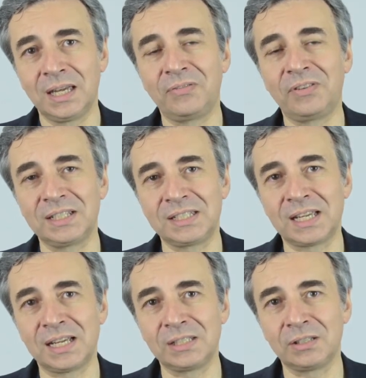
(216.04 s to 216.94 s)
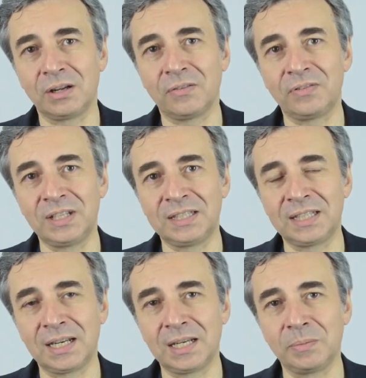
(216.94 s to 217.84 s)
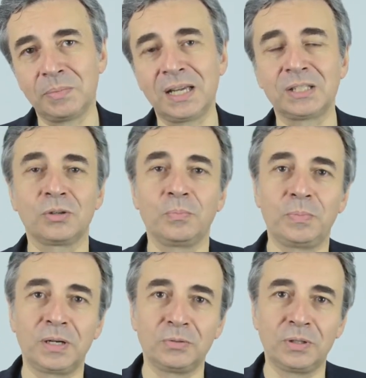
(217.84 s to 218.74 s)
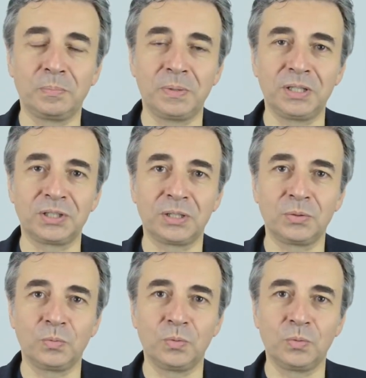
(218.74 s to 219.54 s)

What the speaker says: effect size of nintedanib as compared to the patient